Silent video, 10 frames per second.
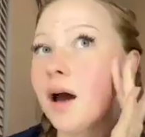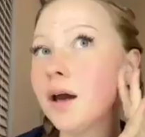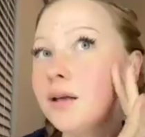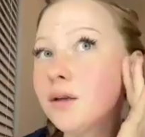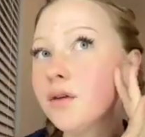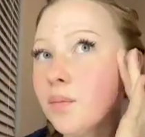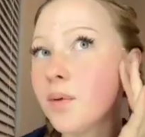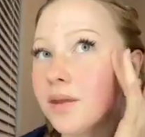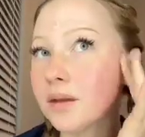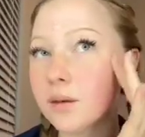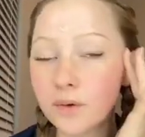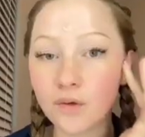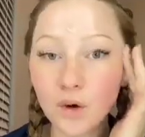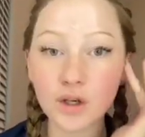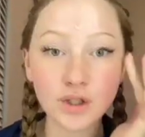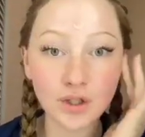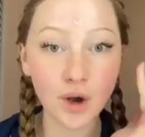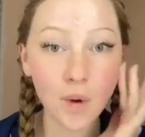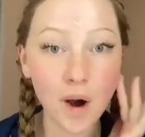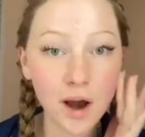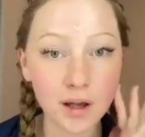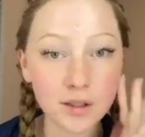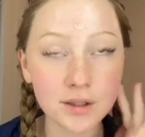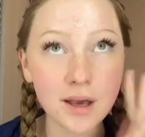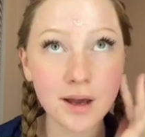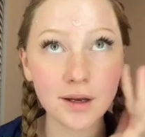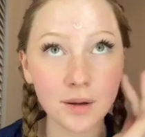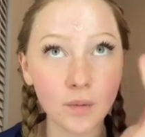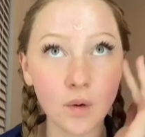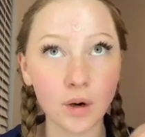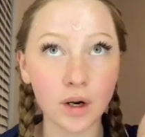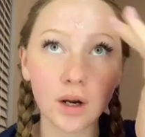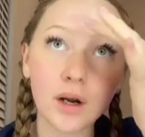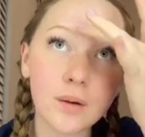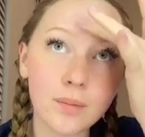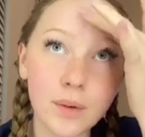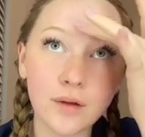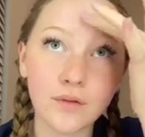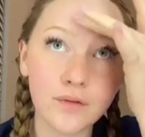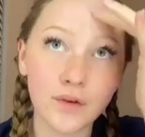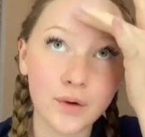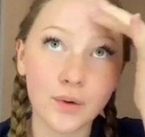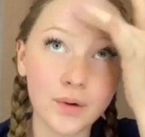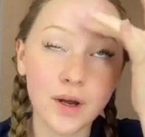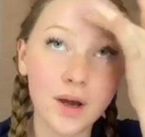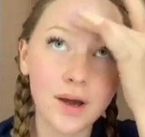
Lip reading: I had never been there before, so I just had him order my food.